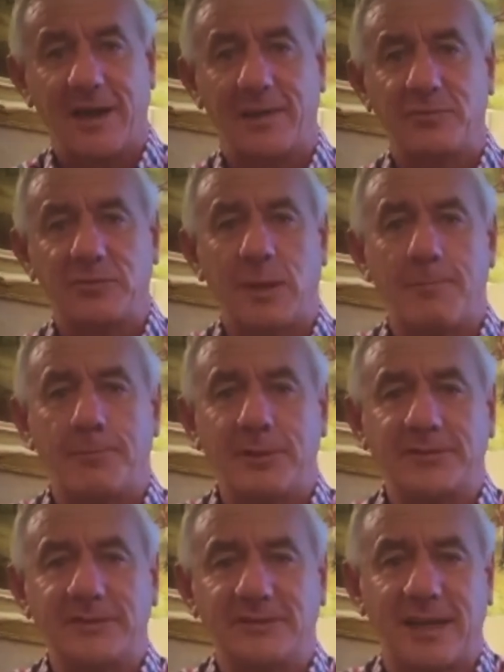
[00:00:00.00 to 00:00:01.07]
And I'm
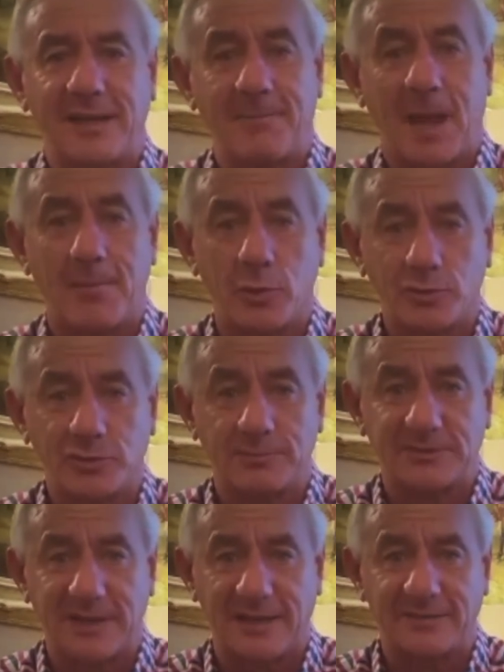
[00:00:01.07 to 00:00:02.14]
pretty saying I'm
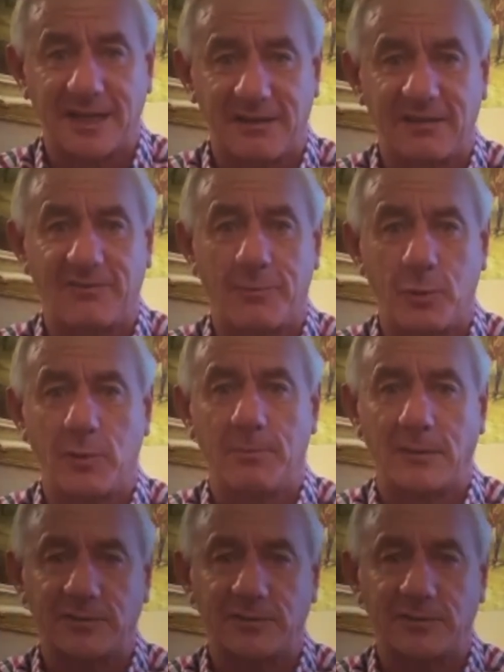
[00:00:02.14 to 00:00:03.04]
100% that Liverpool will